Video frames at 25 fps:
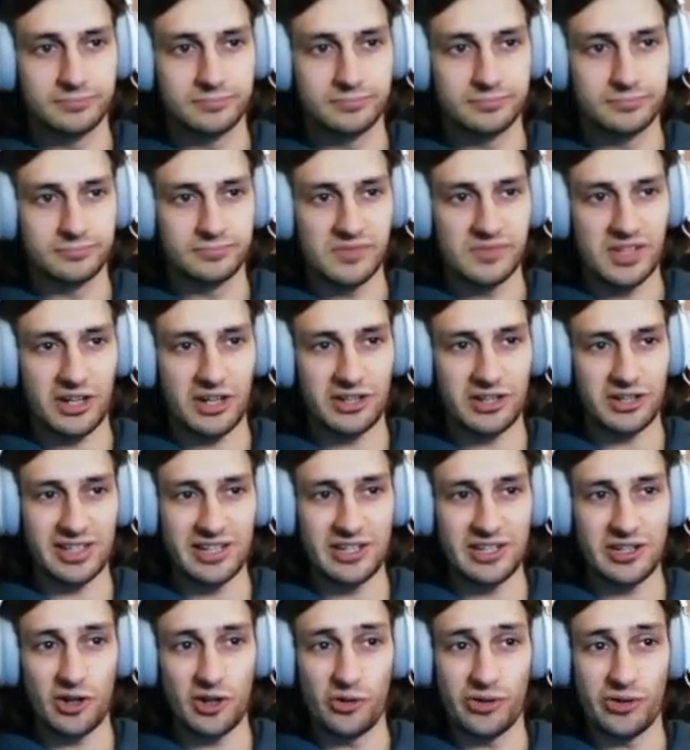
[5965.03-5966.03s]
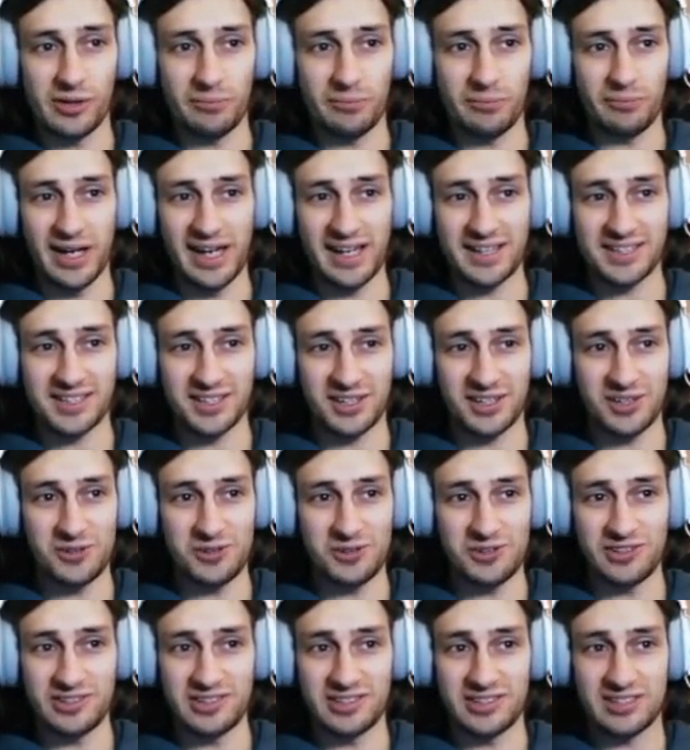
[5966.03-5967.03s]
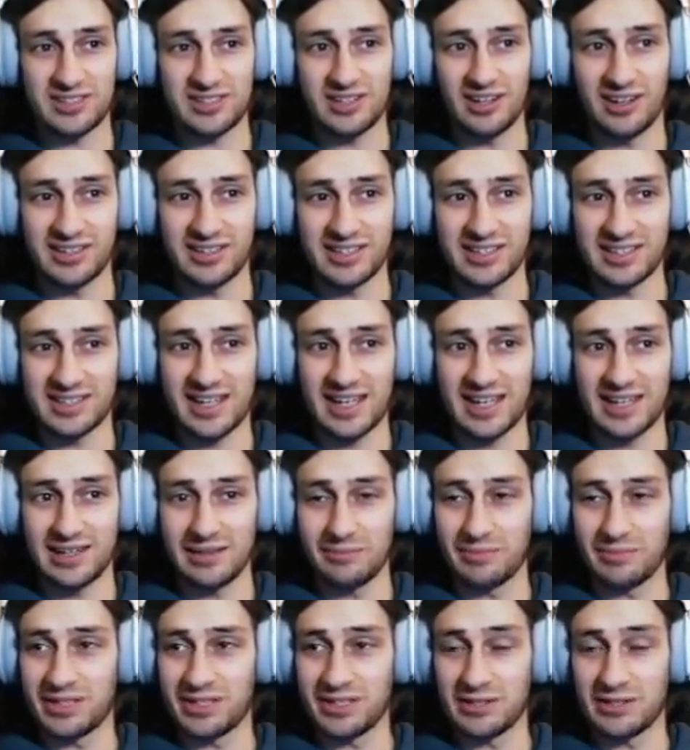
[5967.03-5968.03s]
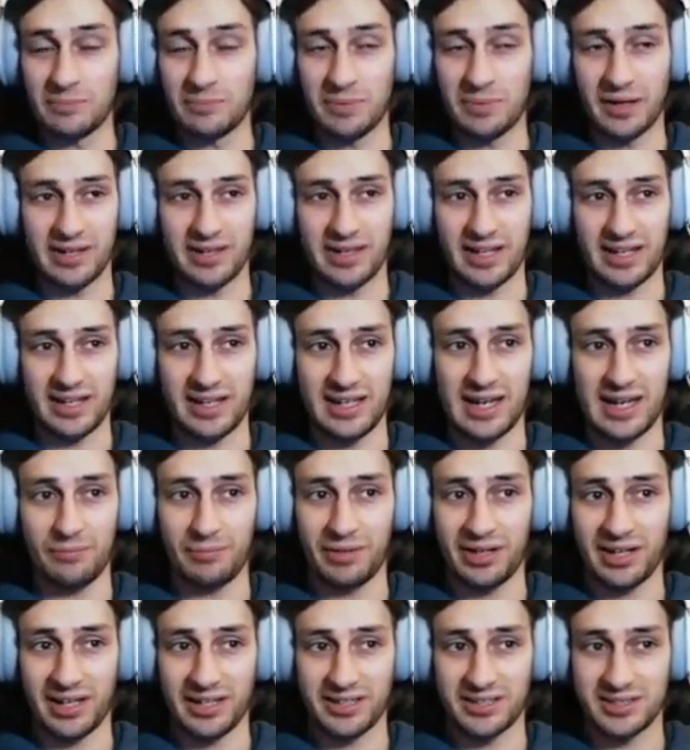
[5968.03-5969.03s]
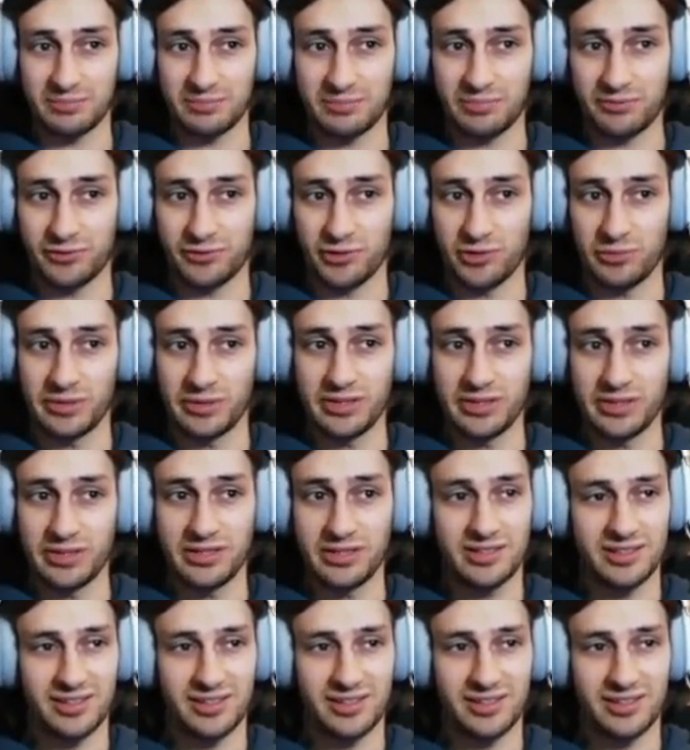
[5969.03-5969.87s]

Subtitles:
Because I know that my execution is starting to get limited by the emulator performance.